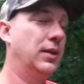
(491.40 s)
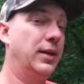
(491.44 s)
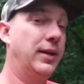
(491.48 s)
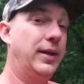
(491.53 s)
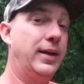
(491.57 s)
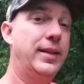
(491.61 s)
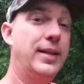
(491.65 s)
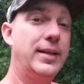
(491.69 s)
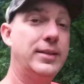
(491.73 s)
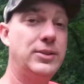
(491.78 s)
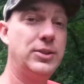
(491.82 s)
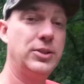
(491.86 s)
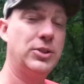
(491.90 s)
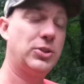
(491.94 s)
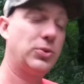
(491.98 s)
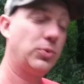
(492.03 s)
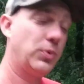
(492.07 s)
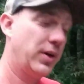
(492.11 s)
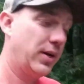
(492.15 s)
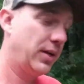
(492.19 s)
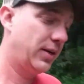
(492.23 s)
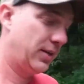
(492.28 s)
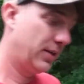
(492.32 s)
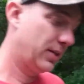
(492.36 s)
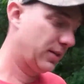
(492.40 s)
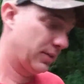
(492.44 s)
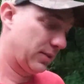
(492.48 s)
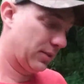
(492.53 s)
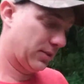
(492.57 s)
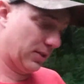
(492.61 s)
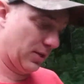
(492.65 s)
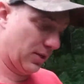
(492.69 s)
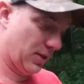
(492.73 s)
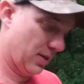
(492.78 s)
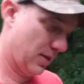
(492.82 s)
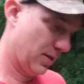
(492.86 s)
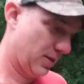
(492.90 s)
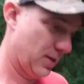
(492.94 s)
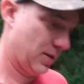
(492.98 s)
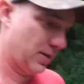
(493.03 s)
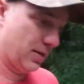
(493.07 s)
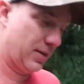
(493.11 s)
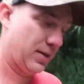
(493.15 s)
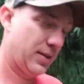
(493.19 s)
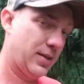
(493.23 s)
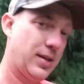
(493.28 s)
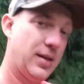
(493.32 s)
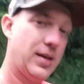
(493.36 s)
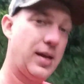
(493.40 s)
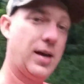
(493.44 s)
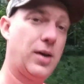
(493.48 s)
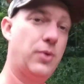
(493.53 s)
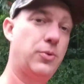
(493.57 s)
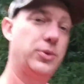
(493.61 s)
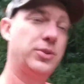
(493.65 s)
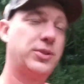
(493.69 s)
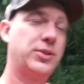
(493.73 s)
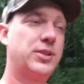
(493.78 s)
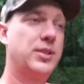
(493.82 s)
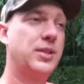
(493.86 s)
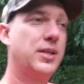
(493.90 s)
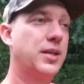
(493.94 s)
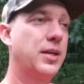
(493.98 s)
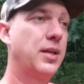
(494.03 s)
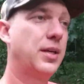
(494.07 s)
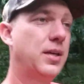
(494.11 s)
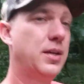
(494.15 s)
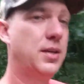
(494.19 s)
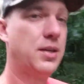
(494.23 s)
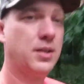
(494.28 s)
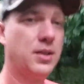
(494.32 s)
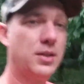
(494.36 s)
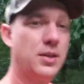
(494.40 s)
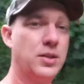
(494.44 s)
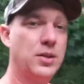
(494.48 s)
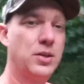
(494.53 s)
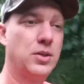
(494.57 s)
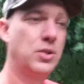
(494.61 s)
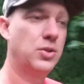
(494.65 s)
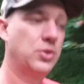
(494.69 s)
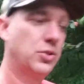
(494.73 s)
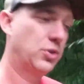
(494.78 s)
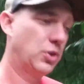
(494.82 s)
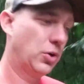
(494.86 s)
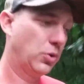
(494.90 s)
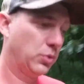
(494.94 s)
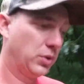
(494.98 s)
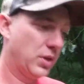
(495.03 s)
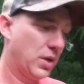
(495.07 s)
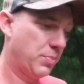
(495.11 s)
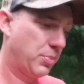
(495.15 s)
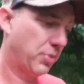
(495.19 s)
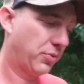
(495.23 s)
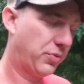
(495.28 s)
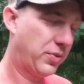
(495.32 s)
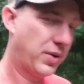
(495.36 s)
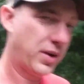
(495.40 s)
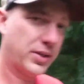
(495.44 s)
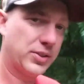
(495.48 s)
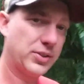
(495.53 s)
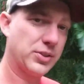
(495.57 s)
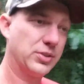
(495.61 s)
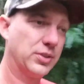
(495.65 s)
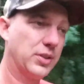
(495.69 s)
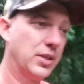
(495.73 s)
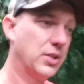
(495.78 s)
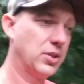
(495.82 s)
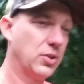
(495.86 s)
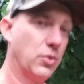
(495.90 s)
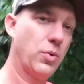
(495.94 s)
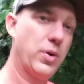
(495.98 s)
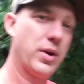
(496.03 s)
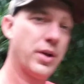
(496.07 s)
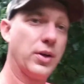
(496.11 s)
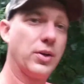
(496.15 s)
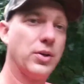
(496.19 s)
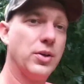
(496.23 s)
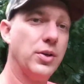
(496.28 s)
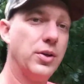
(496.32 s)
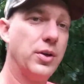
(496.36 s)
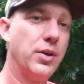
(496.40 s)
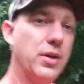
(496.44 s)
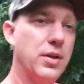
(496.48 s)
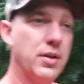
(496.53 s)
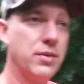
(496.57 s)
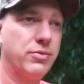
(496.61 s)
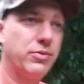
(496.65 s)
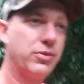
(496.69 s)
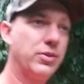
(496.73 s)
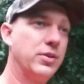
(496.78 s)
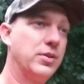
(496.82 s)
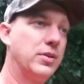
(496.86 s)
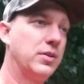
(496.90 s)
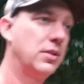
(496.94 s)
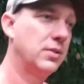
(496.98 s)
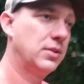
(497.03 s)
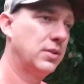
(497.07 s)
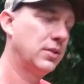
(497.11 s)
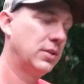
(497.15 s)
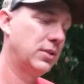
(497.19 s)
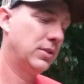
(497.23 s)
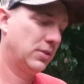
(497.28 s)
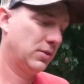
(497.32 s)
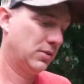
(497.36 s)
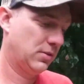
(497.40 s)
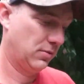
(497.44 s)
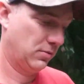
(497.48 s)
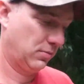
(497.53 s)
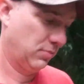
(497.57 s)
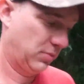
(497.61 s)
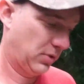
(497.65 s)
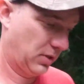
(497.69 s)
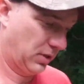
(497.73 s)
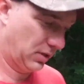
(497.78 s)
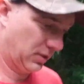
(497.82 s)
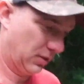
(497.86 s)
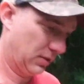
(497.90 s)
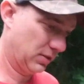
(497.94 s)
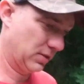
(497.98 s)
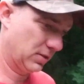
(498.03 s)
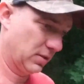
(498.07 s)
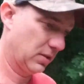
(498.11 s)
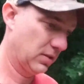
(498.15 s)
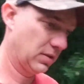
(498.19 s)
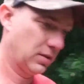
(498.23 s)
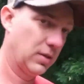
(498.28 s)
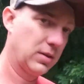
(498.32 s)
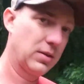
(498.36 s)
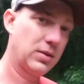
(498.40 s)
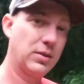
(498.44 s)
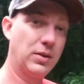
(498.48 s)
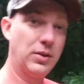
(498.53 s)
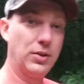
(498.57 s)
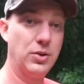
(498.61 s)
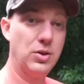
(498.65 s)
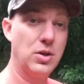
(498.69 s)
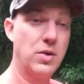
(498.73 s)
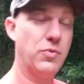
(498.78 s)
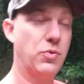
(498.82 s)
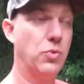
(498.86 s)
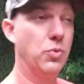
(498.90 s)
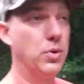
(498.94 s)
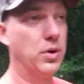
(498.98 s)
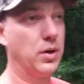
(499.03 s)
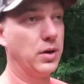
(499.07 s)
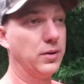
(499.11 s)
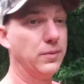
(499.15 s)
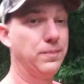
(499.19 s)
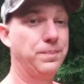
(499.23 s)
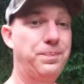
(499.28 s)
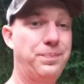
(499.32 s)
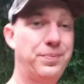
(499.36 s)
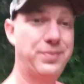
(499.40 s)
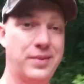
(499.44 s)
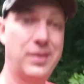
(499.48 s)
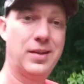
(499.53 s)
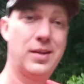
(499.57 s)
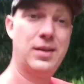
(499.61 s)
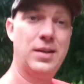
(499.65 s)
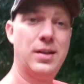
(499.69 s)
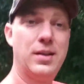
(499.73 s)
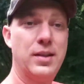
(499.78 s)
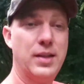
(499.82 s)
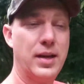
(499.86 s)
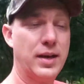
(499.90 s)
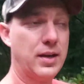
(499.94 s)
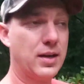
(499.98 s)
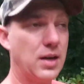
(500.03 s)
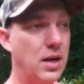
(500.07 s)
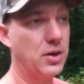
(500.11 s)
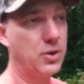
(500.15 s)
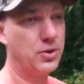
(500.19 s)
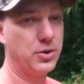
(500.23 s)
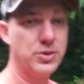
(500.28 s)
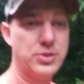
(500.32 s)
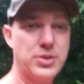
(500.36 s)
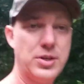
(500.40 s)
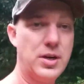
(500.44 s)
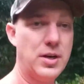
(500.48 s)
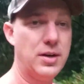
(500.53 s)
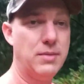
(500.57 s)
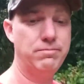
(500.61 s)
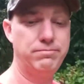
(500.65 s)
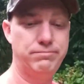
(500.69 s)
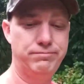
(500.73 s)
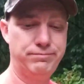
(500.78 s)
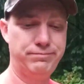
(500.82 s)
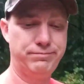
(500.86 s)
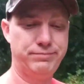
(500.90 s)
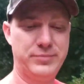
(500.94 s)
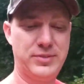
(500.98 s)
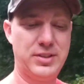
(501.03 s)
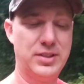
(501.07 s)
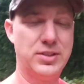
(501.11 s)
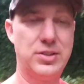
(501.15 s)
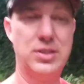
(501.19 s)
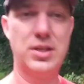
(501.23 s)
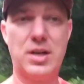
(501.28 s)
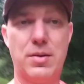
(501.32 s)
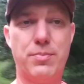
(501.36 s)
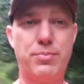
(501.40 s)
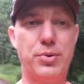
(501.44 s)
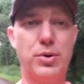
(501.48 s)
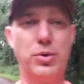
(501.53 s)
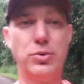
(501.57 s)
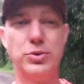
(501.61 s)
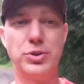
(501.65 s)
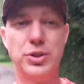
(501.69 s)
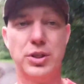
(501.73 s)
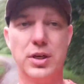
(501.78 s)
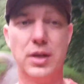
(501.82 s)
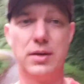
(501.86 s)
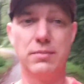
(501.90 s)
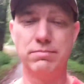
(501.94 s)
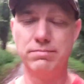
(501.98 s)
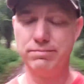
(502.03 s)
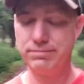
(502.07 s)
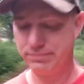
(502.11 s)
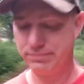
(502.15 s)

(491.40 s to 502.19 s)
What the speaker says: And that's just the way it is. I always say, don't let perfection get in the way of good enough. Because good enough work. That concrete job is not a pro job.